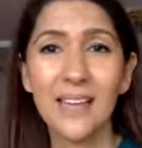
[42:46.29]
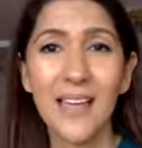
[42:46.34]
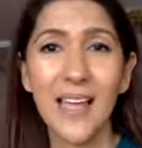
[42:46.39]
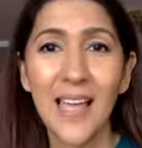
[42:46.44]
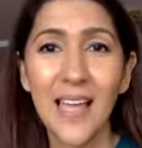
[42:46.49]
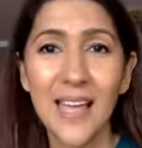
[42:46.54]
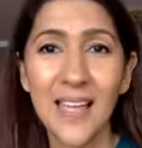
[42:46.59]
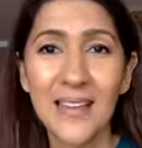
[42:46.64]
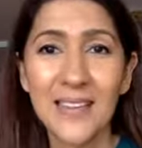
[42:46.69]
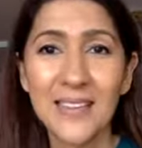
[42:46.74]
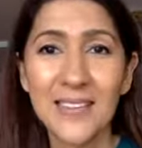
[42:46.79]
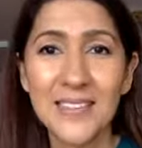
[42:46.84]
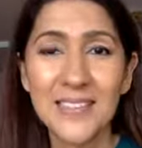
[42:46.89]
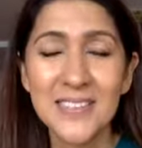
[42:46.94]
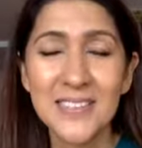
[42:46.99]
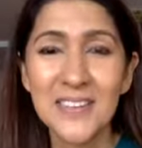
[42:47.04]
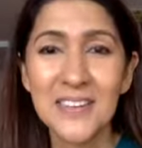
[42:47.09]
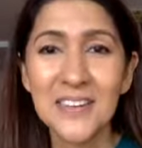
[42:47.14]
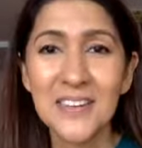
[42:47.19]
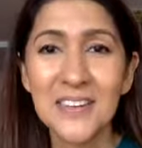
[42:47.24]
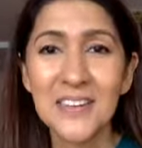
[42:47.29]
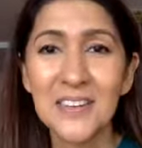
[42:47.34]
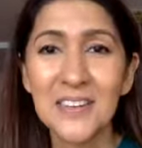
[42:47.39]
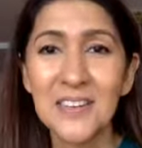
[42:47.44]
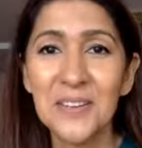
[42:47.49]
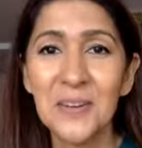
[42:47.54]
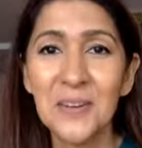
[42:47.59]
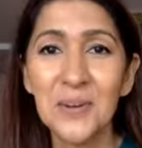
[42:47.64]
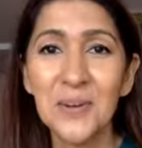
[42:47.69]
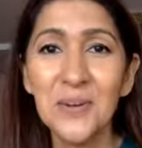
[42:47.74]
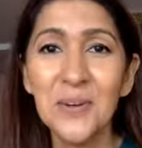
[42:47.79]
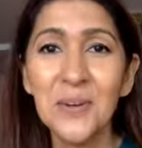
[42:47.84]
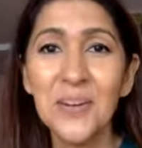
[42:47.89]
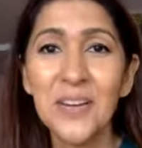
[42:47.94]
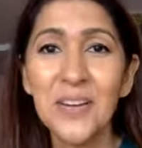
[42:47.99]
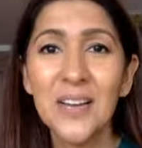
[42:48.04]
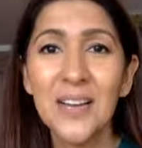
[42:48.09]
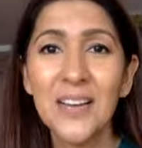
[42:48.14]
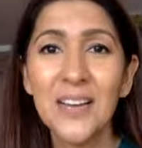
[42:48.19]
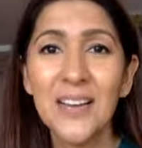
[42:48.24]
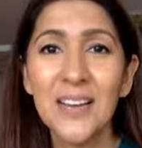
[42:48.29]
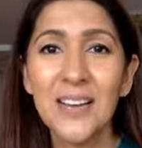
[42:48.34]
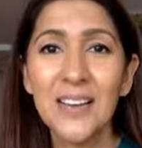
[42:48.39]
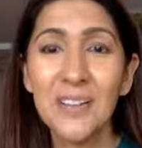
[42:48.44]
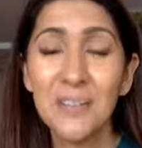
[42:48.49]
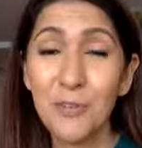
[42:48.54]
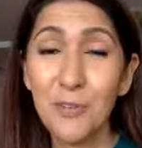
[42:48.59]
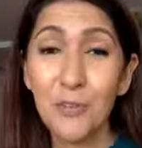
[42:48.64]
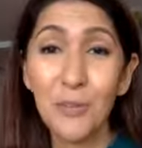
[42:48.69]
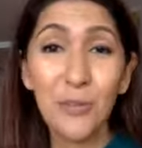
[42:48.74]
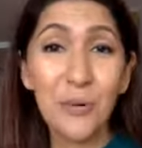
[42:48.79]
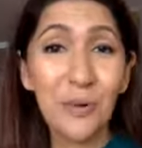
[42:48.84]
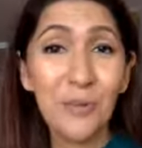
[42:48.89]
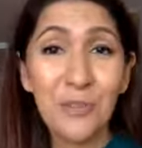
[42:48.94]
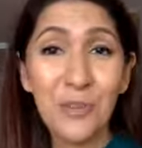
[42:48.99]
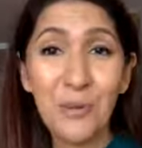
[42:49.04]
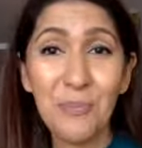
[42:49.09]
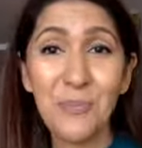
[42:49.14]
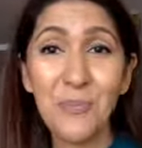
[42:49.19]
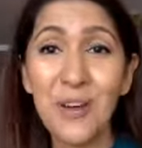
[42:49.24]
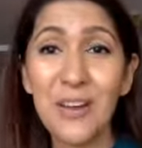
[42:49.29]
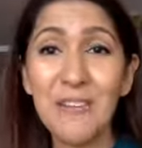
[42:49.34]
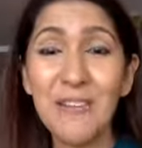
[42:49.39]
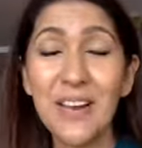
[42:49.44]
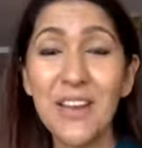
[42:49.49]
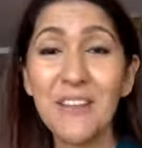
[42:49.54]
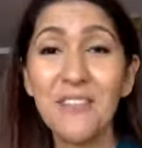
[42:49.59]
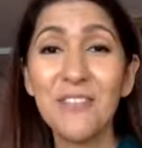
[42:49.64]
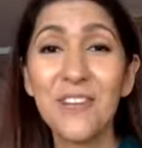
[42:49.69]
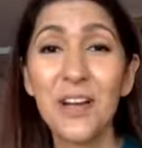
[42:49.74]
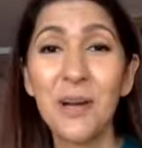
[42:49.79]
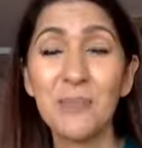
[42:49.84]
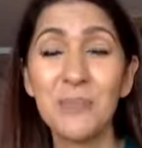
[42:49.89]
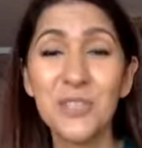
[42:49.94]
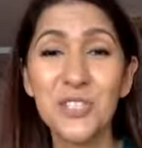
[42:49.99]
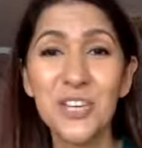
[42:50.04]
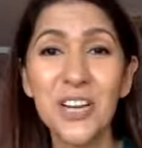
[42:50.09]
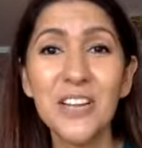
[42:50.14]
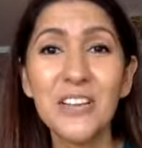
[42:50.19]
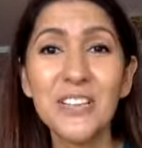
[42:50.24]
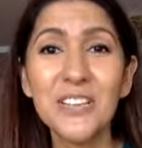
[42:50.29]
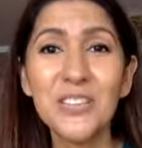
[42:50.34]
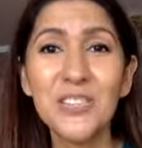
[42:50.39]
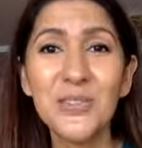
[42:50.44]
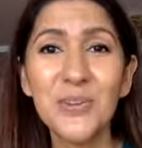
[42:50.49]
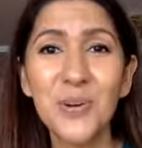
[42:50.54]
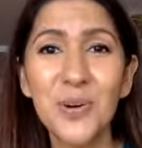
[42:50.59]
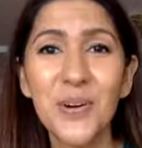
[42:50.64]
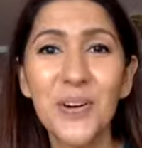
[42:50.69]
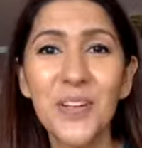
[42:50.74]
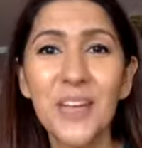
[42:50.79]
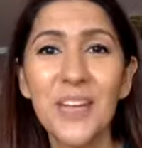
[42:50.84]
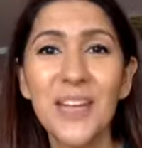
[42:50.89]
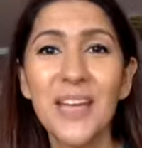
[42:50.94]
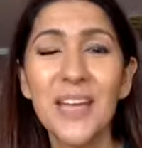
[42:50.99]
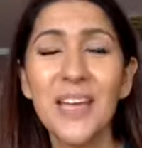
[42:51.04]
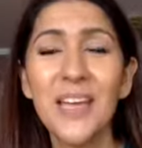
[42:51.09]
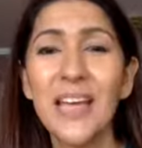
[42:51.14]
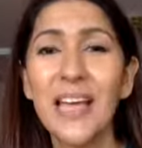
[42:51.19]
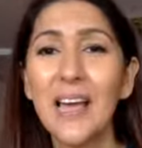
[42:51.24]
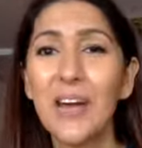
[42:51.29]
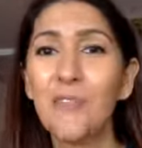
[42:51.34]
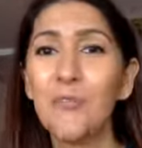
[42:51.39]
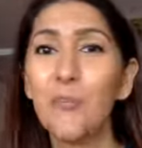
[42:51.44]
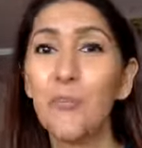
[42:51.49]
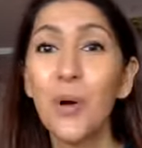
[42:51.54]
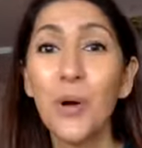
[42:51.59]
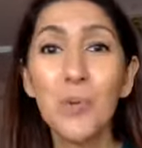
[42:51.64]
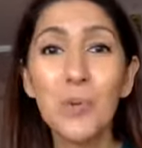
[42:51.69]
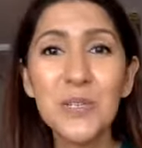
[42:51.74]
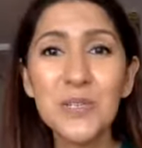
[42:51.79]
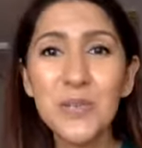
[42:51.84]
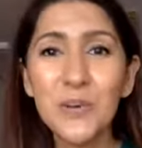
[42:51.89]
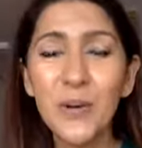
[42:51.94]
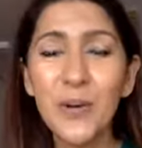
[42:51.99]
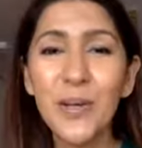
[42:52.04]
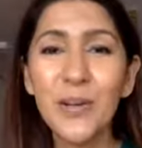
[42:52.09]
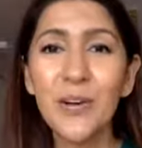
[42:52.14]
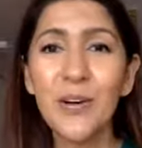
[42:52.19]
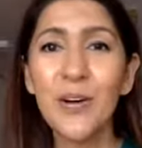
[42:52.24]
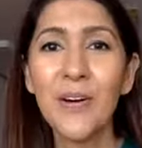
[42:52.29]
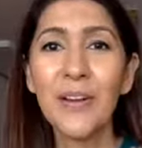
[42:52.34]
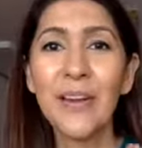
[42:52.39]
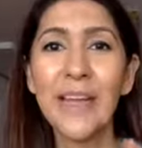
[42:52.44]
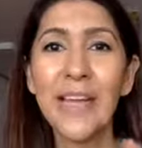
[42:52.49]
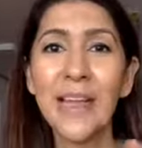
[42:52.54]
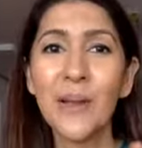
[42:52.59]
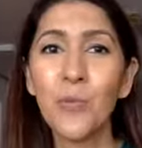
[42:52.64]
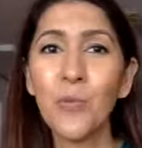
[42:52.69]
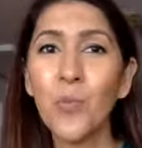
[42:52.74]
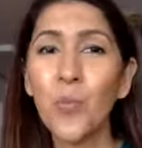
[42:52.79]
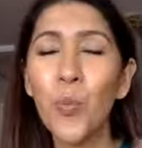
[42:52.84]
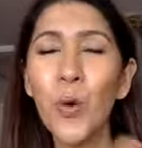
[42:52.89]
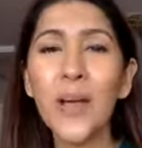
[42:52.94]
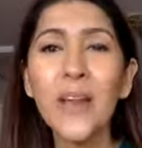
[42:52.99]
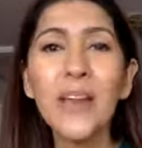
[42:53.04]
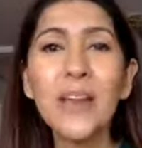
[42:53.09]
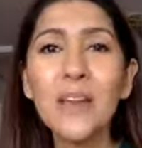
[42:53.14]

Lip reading: and if you're brave enough, come share the story of what was going on and what